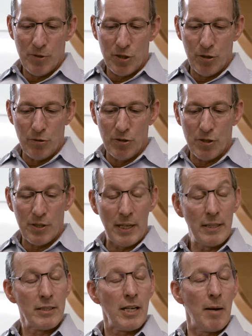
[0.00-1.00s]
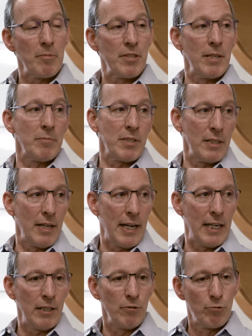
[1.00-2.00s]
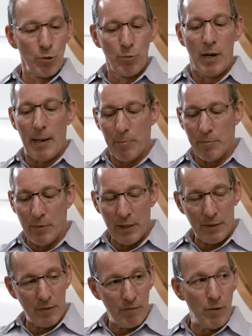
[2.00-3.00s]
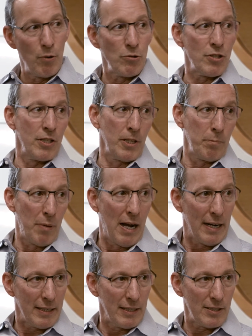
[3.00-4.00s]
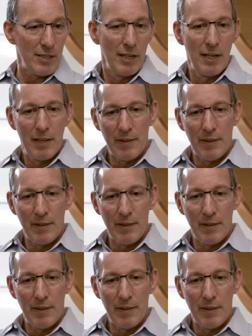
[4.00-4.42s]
Students that come to them today grew up with phones in their pockets.